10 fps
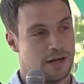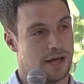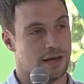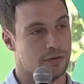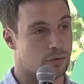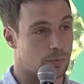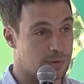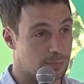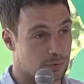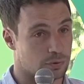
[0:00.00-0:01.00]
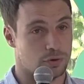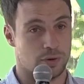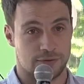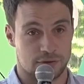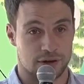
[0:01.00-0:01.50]
And, you know, people go
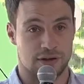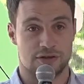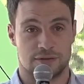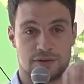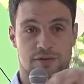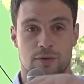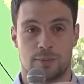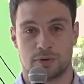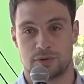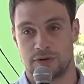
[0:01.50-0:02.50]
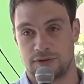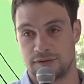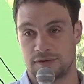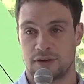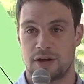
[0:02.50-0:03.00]
after each of these
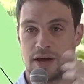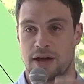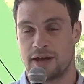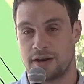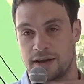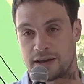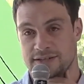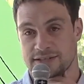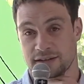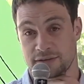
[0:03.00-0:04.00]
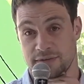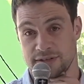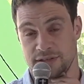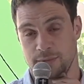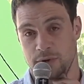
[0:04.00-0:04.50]
opportunities and start
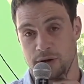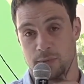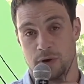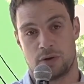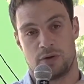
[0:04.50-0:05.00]
investing more and more.